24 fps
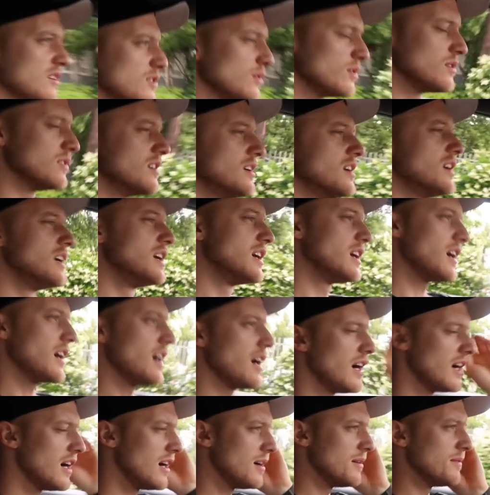Cool.
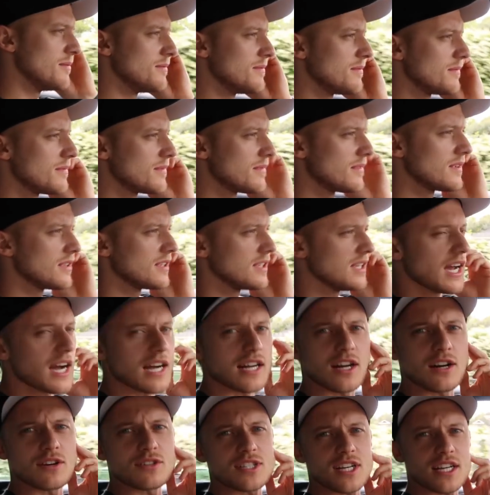Yeah,
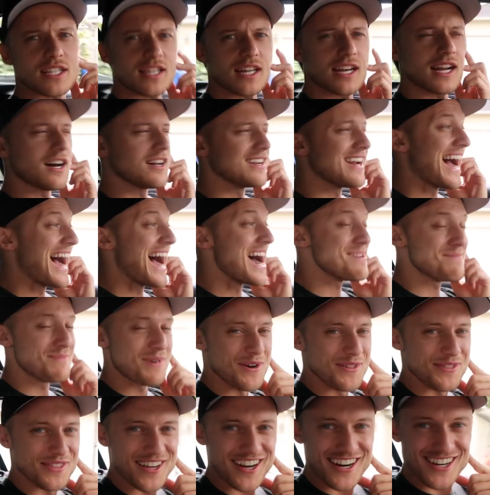go check that out. I'm
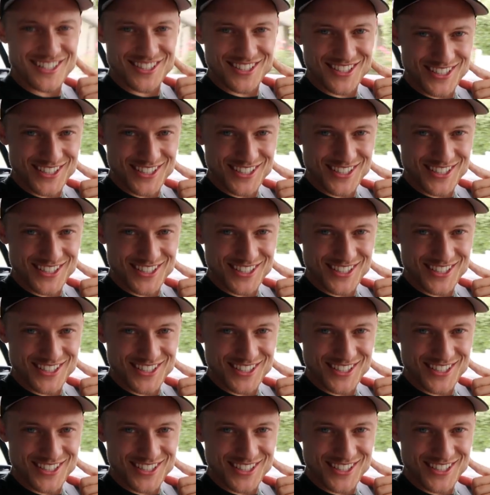on there